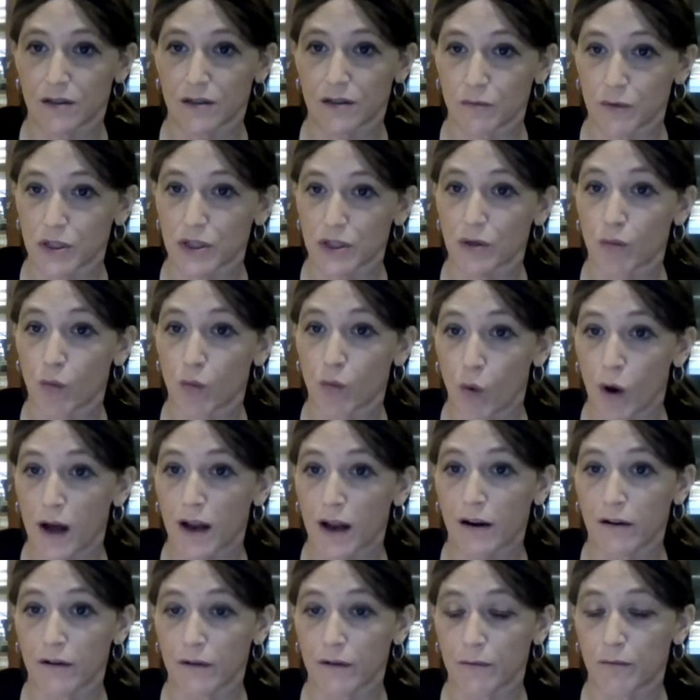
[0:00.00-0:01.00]
And we should
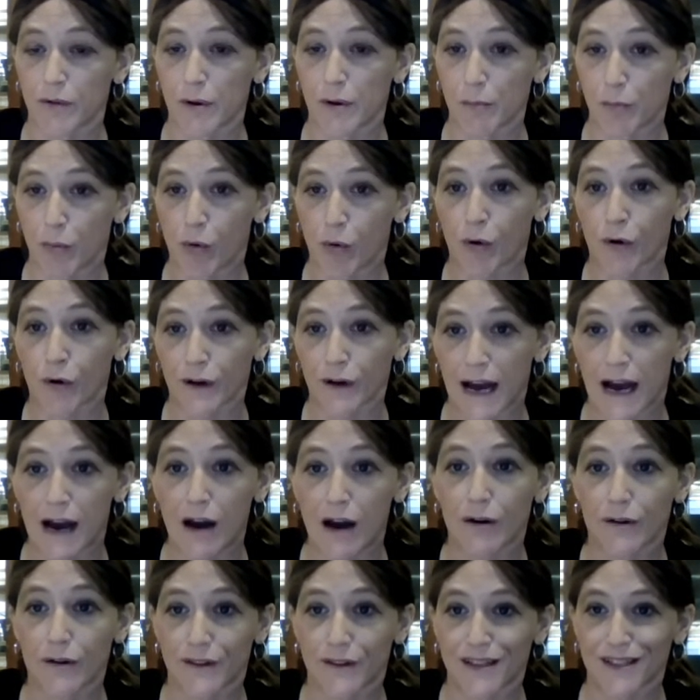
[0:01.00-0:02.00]
want to report
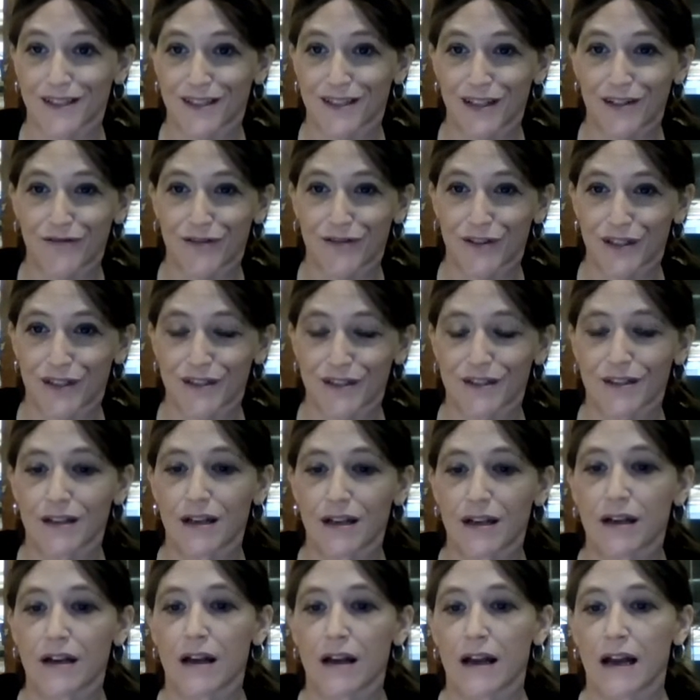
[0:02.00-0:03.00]
out this difference.
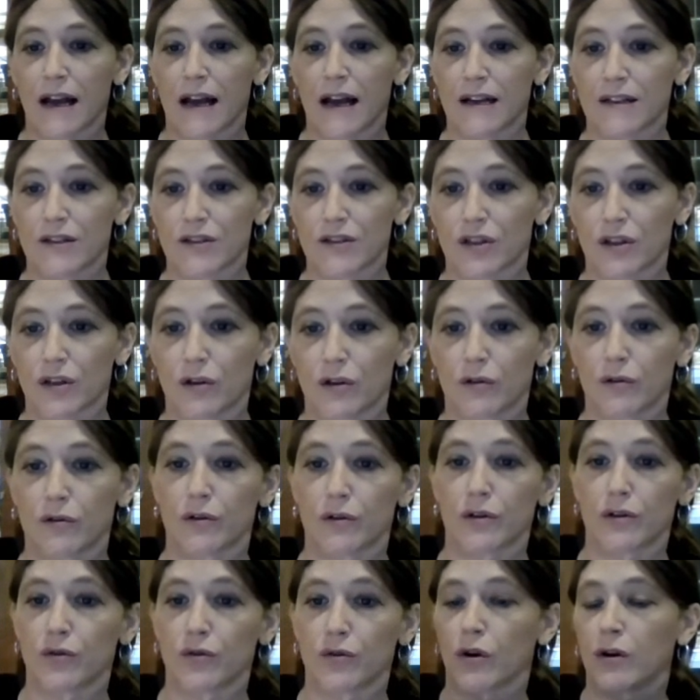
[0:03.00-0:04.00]
And
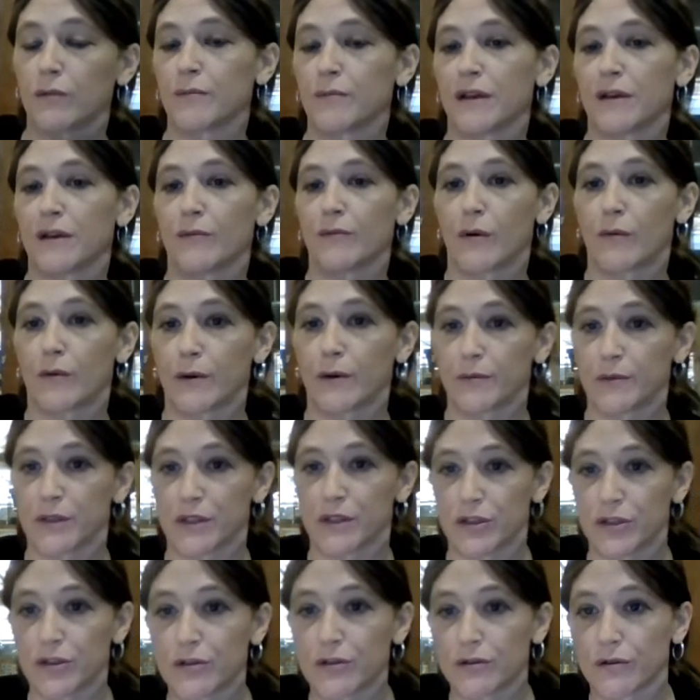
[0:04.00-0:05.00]
so normally what we
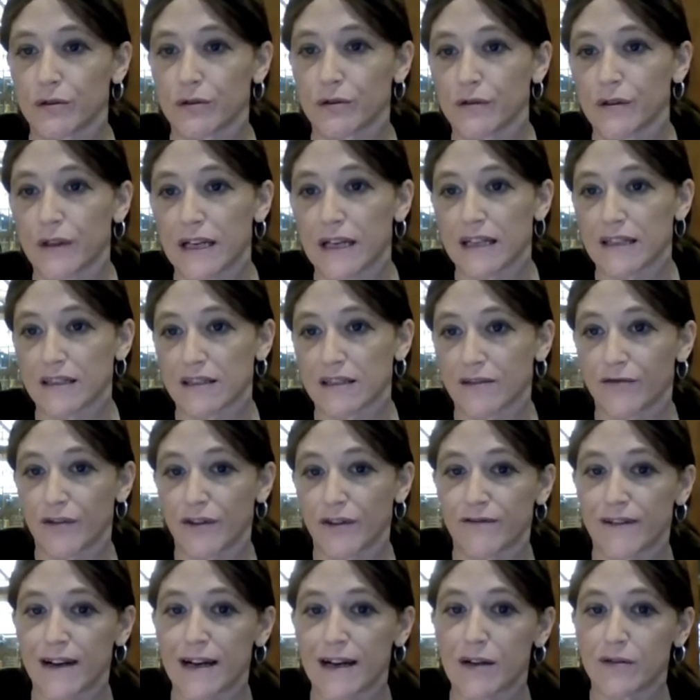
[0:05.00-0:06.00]
would do is, if
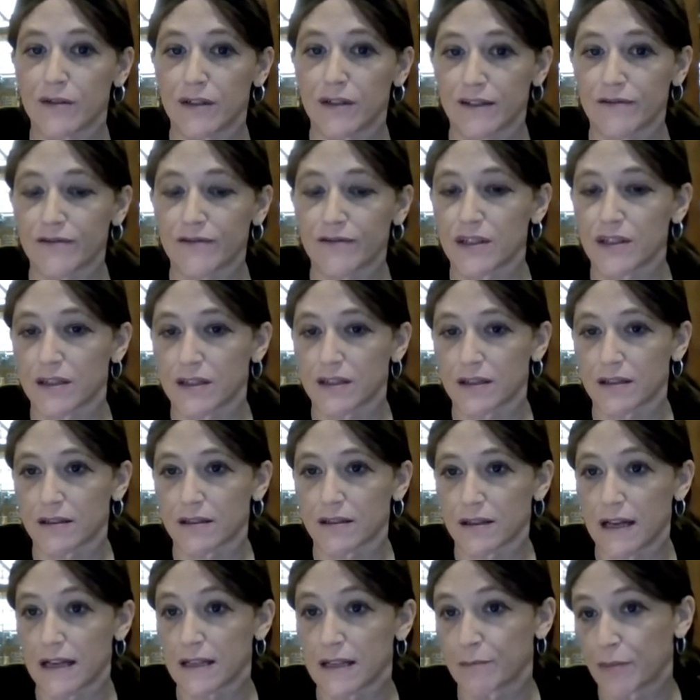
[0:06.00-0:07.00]
we found
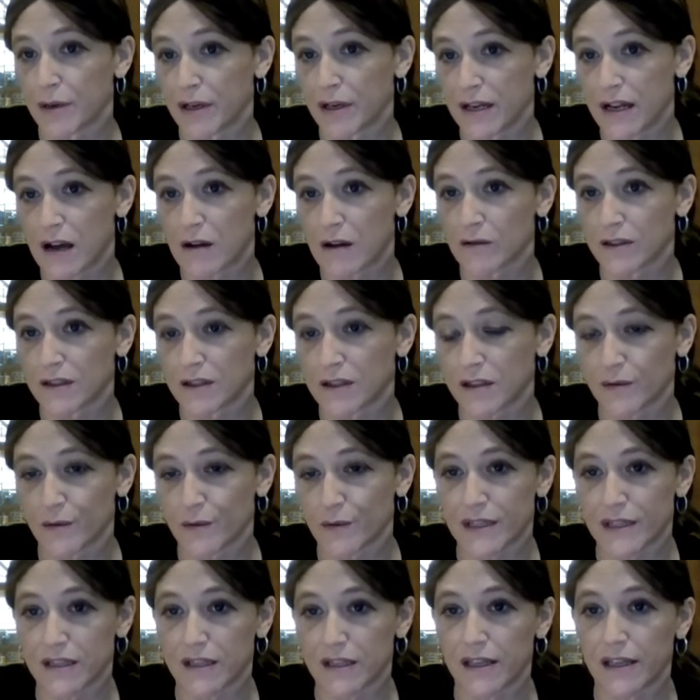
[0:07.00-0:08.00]
differences as pronounced as
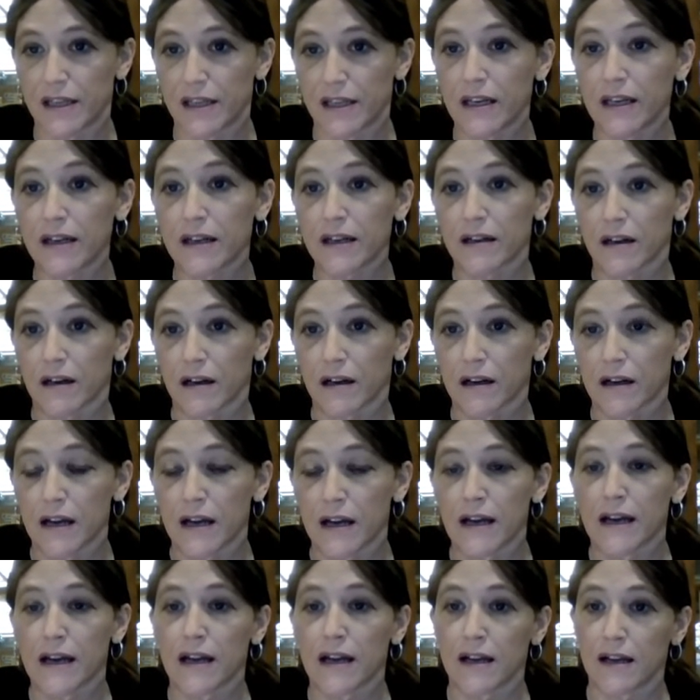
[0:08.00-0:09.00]
we see here,
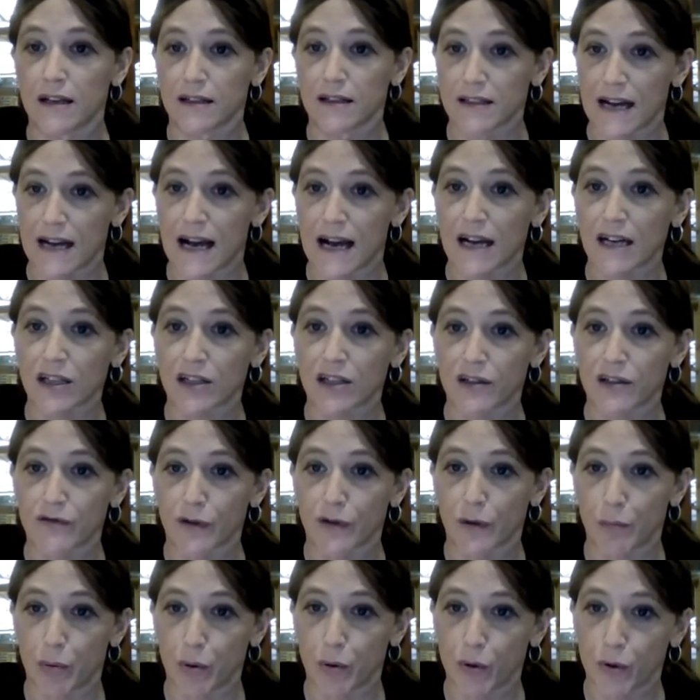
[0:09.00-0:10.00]
is actually
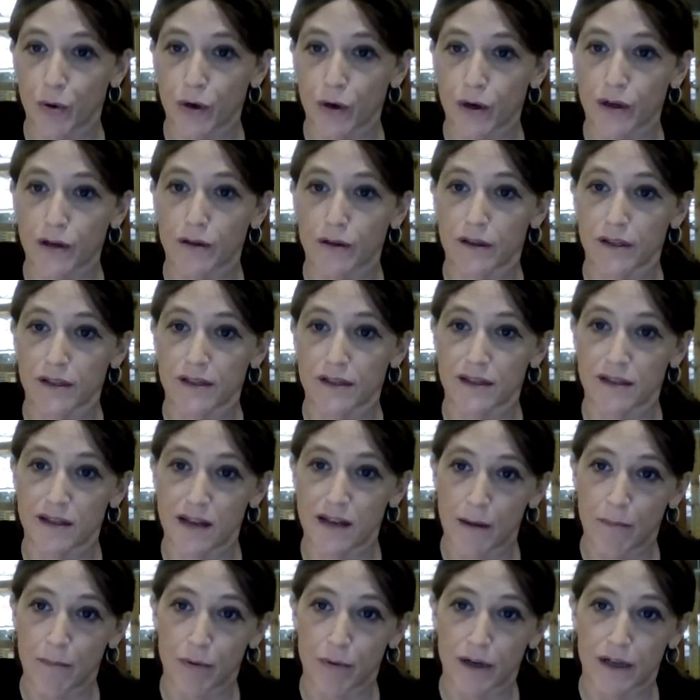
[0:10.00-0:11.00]
report the
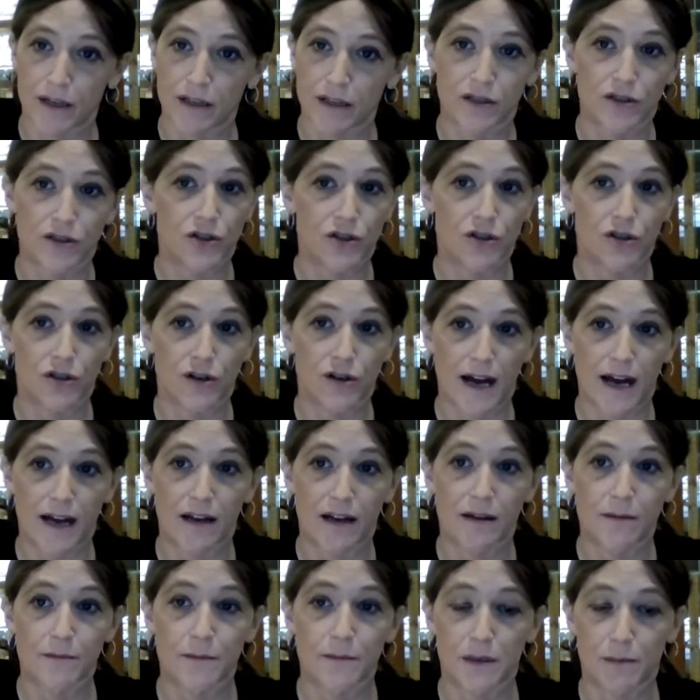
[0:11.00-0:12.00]
separate
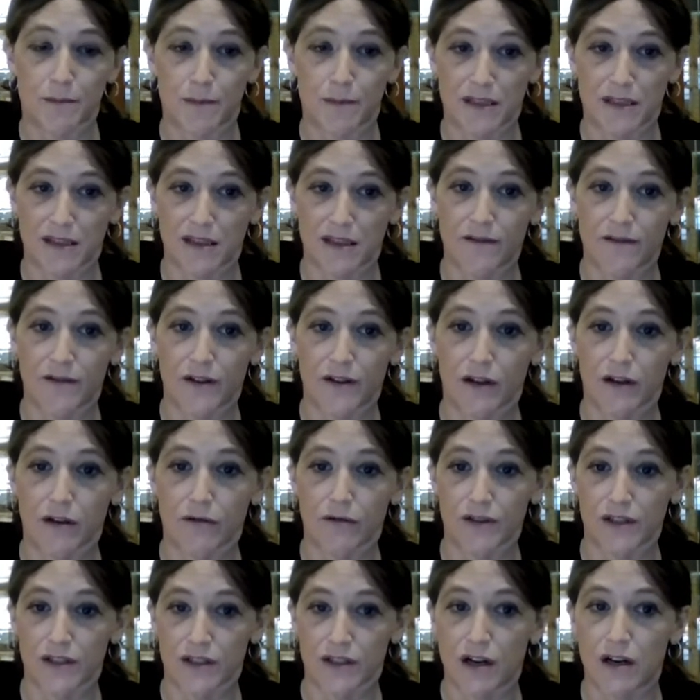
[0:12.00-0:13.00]
stratum-specific
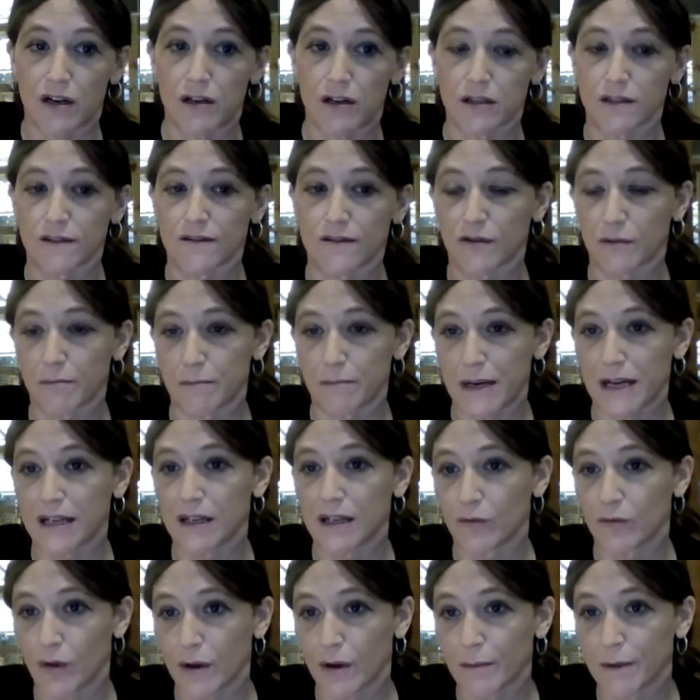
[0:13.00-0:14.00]
results for men
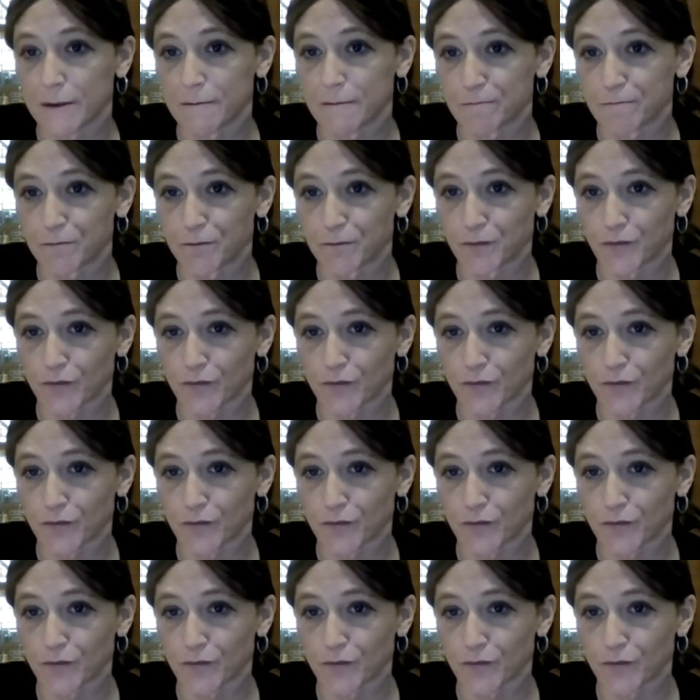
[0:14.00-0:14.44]
and women.